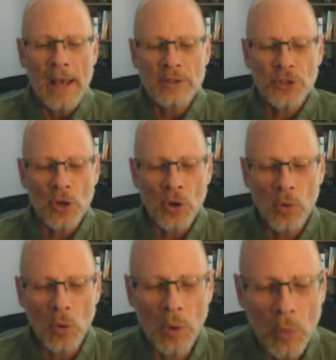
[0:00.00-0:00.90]
Yeah,
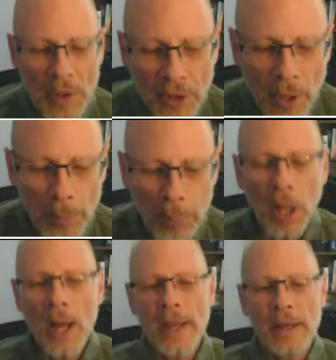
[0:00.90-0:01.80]
so with
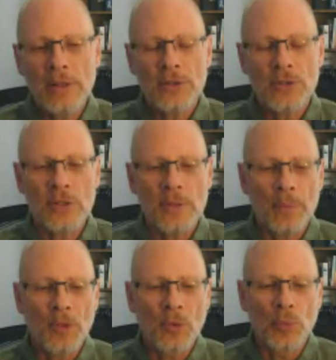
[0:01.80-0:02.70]

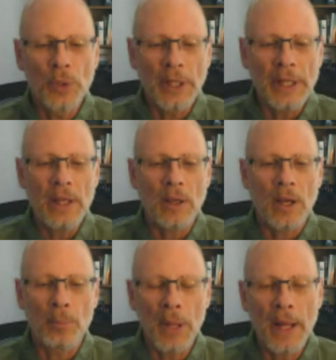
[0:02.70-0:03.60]
compliance, really
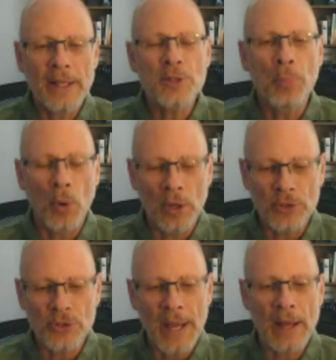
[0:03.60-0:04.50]
compliance
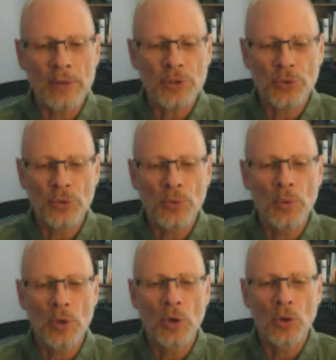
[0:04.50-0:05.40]
boils down to
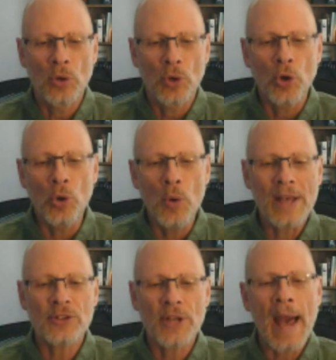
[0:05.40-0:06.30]
who
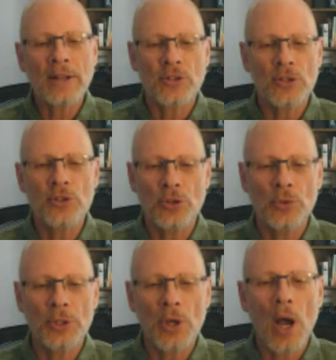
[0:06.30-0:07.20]
has access to the
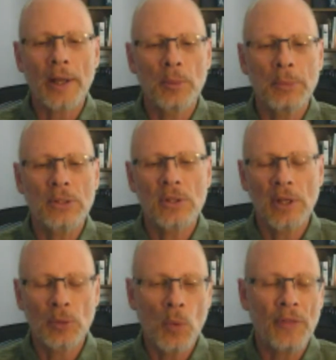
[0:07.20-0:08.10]
document
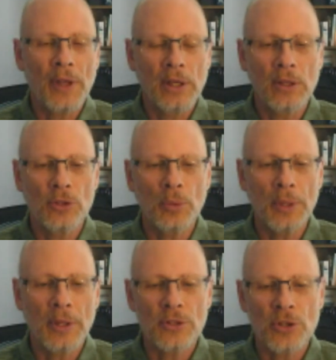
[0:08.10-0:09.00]
and what they can do with it.
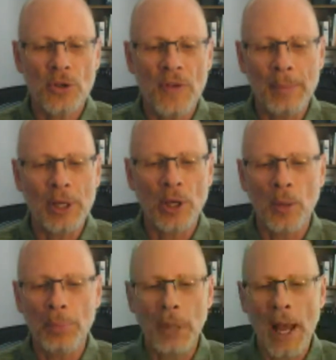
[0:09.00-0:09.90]
So if I'm going to
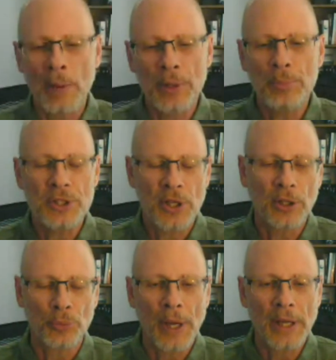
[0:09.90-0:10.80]
comply with a particular
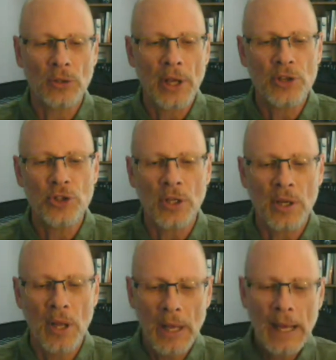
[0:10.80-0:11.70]
regulation,
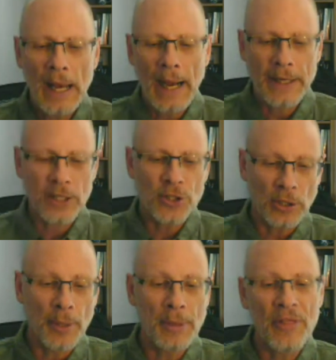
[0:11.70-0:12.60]
I need to
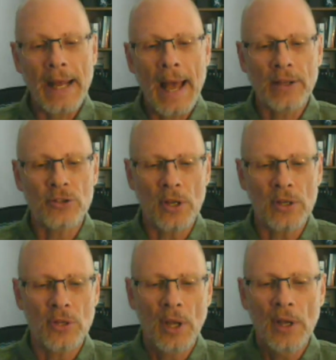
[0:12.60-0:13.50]
limit that
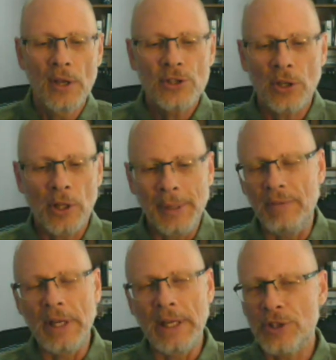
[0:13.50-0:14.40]
access. So let me give you an
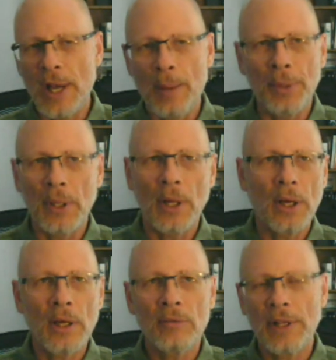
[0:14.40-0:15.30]
example
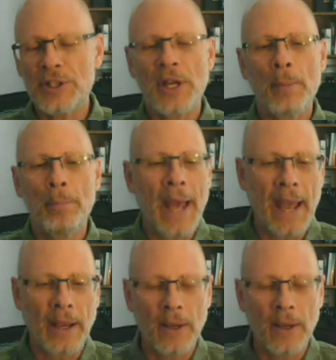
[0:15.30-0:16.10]
of, let's say, a bank.